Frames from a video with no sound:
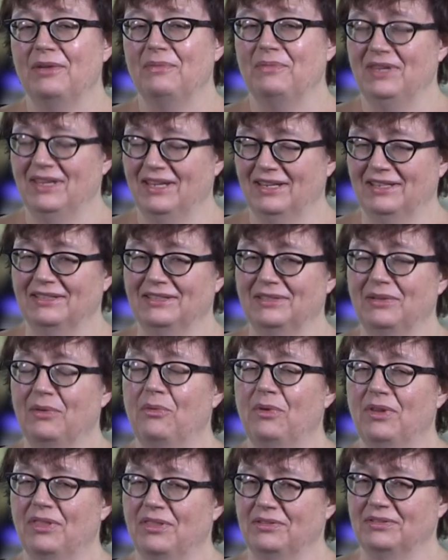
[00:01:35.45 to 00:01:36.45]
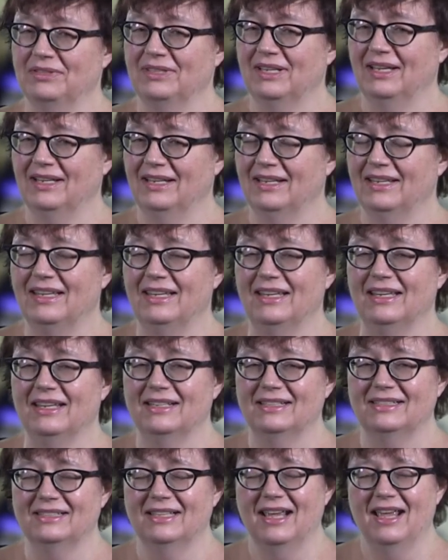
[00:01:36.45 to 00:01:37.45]
because we're those kind of
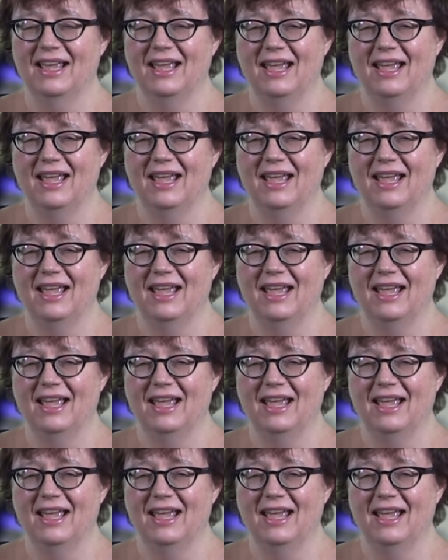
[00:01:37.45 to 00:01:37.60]
geeks,